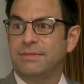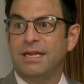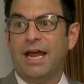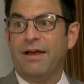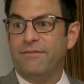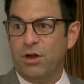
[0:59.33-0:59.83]

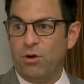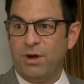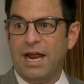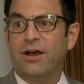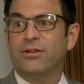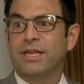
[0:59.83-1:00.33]
It, I have no
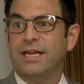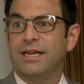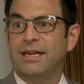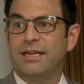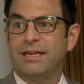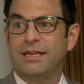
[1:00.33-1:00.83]
doubt that
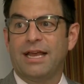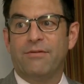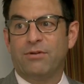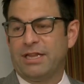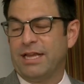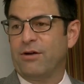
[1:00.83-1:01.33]

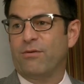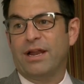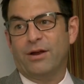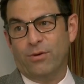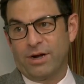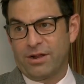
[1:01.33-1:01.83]
everything
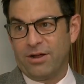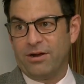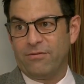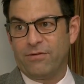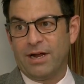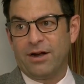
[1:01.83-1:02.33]
around it would have caught
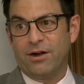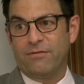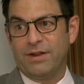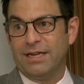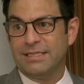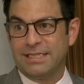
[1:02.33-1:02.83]
on fire
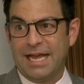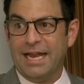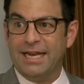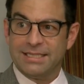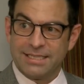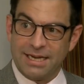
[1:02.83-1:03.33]
if it had sat
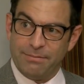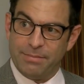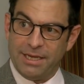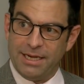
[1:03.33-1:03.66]
in the same